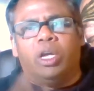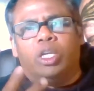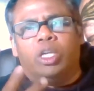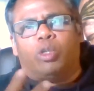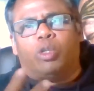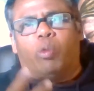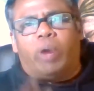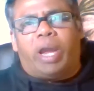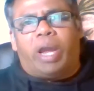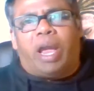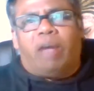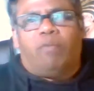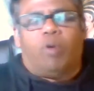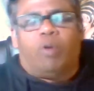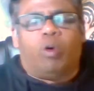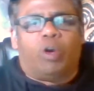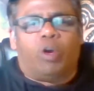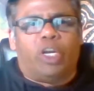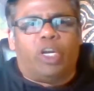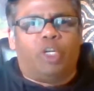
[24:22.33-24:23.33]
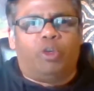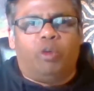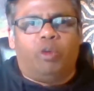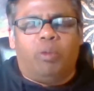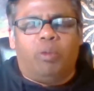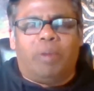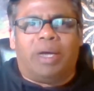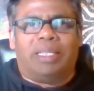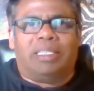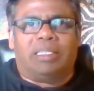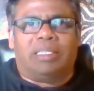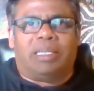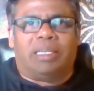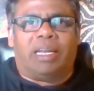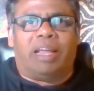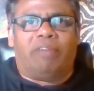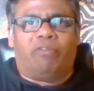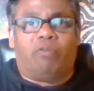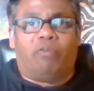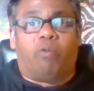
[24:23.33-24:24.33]
So we have only 2 months
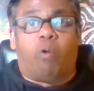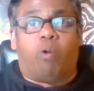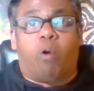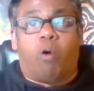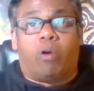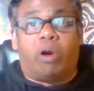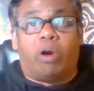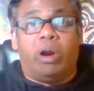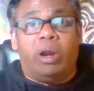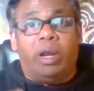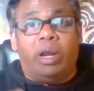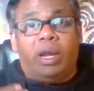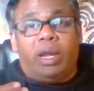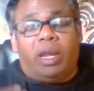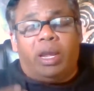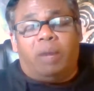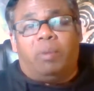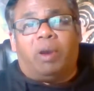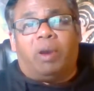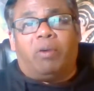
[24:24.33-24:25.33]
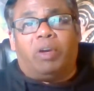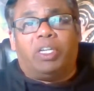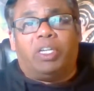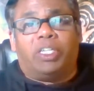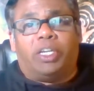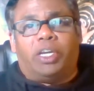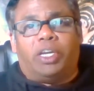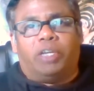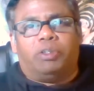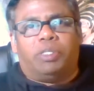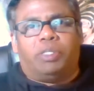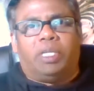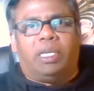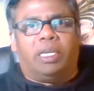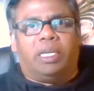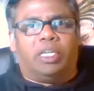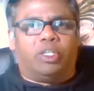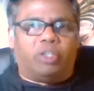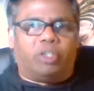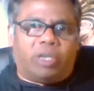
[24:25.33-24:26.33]
left for Immigration New
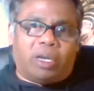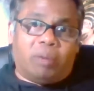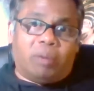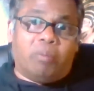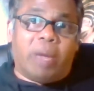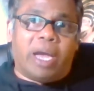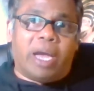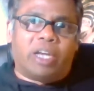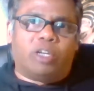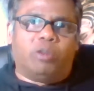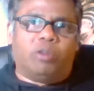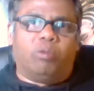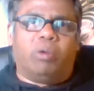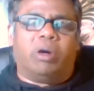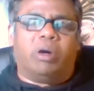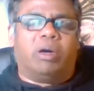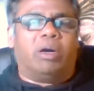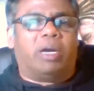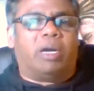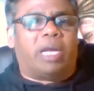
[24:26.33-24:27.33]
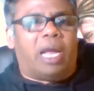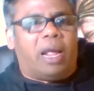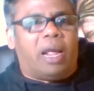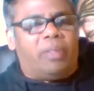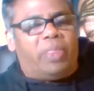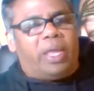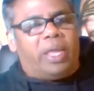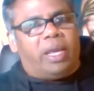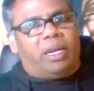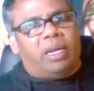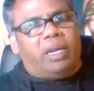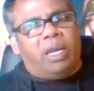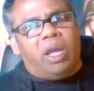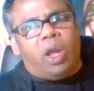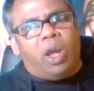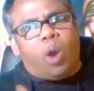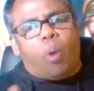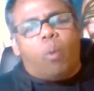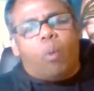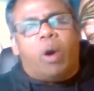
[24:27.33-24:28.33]
Zealand to come back to work and then
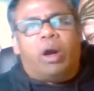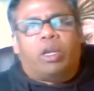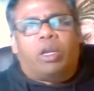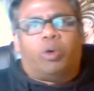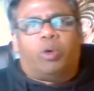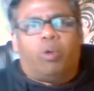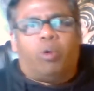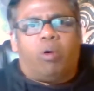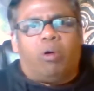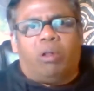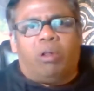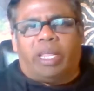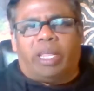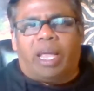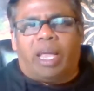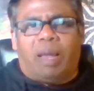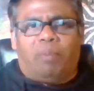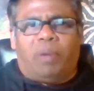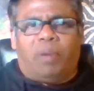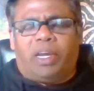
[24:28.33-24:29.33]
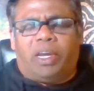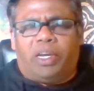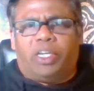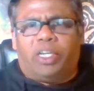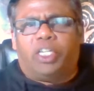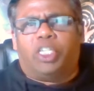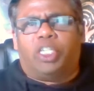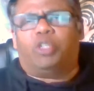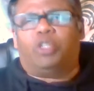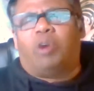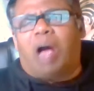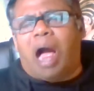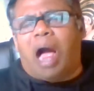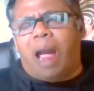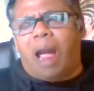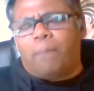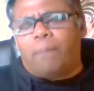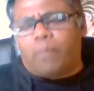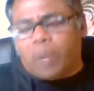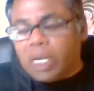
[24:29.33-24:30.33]
work through all the applications. So
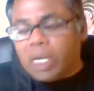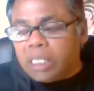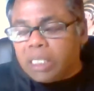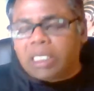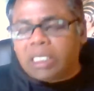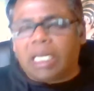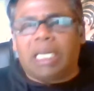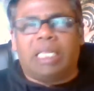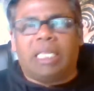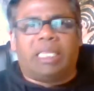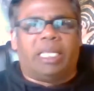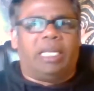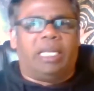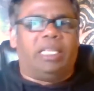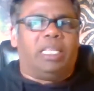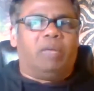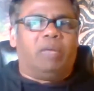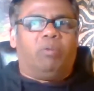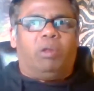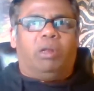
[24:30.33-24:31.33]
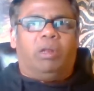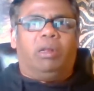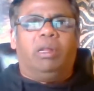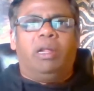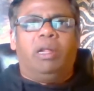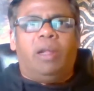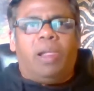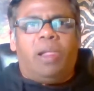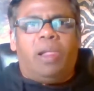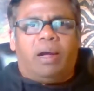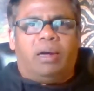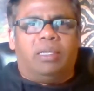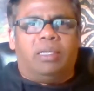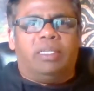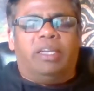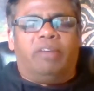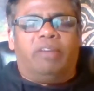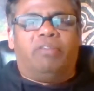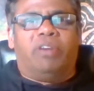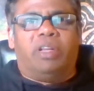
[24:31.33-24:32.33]
I personally think they will
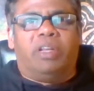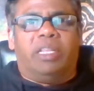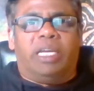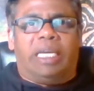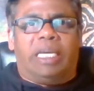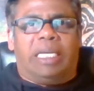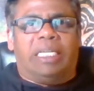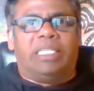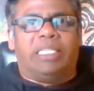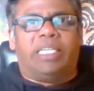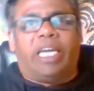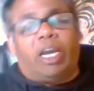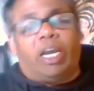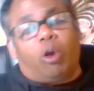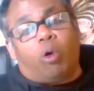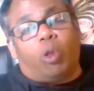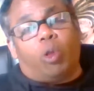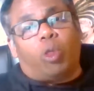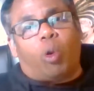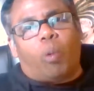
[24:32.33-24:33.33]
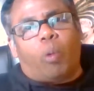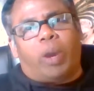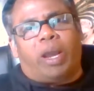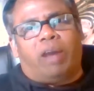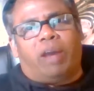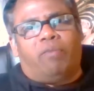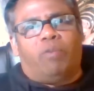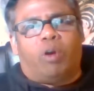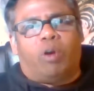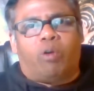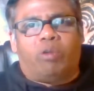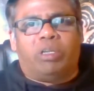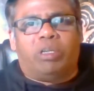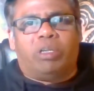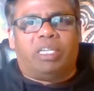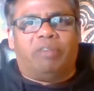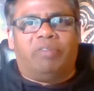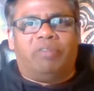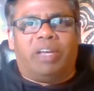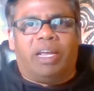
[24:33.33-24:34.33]
defer the intake, although we have not
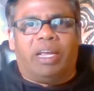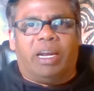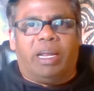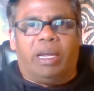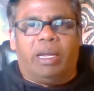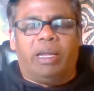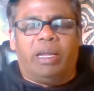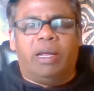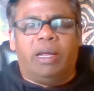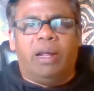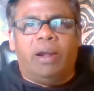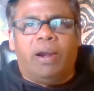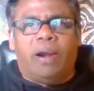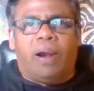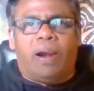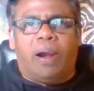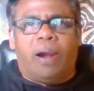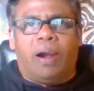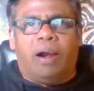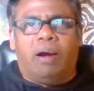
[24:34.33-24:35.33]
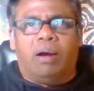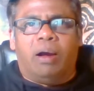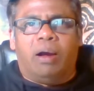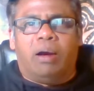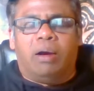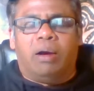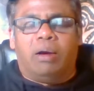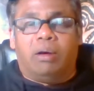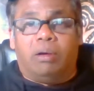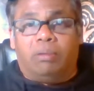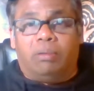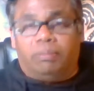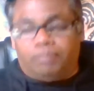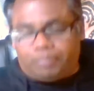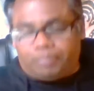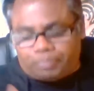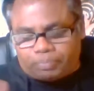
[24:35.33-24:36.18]
received any what